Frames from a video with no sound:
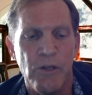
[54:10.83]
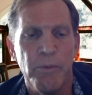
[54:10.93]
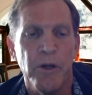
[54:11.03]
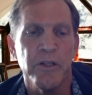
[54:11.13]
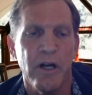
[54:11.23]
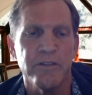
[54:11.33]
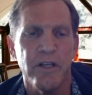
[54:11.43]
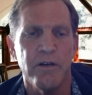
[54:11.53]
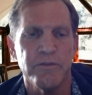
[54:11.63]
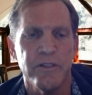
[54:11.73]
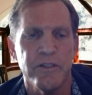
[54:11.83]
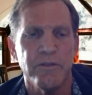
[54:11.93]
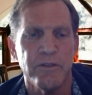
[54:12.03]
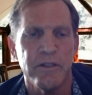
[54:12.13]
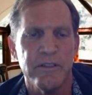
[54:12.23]
We built it ourselves too,
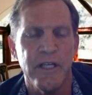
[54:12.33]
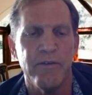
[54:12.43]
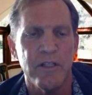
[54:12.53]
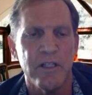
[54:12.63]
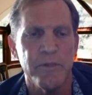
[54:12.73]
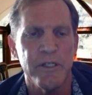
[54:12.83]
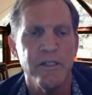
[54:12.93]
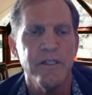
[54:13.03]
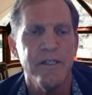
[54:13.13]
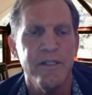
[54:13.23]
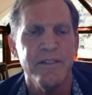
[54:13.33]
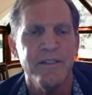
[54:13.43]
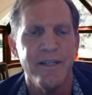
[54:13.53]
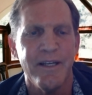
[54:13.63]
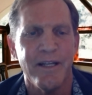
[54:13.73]
so it saved a little bit,
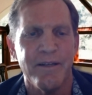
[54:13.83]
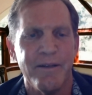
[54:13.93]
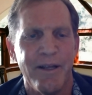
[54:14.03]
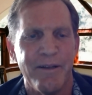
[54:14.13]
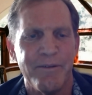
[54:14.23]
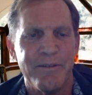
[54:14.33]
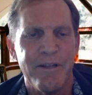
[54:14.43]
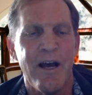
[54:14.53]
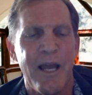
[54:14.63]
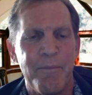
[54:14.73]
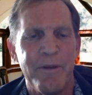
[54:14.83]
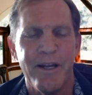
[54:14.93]
and time.